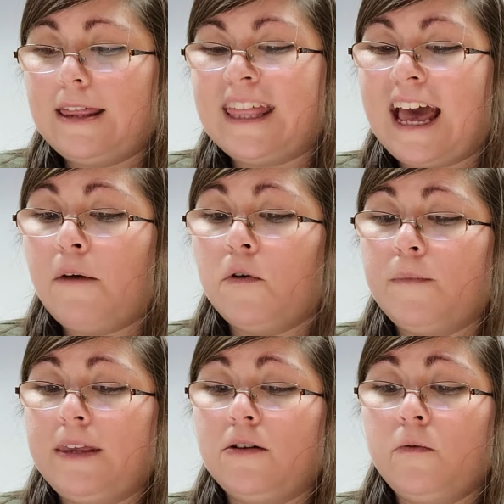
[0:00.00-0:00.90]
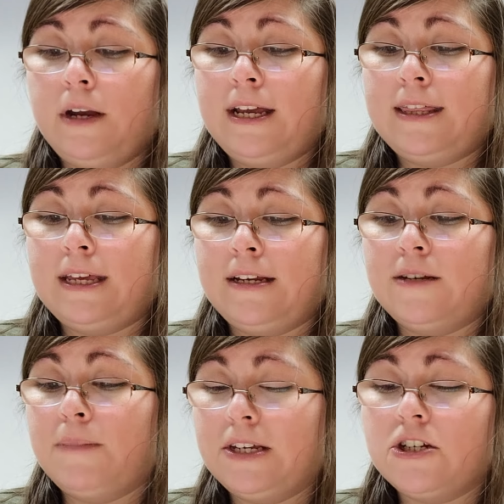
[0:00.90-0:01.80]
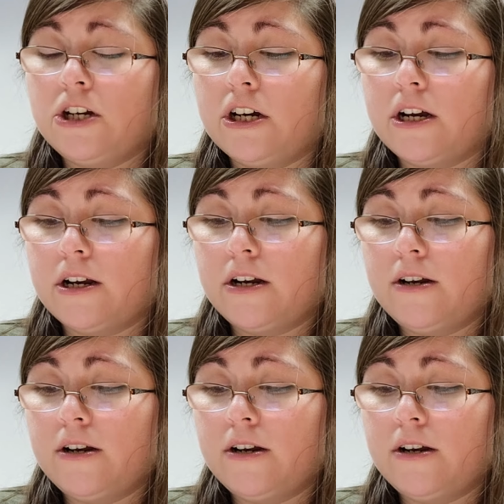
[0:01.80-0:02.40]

That will be the queer thing, to be sure.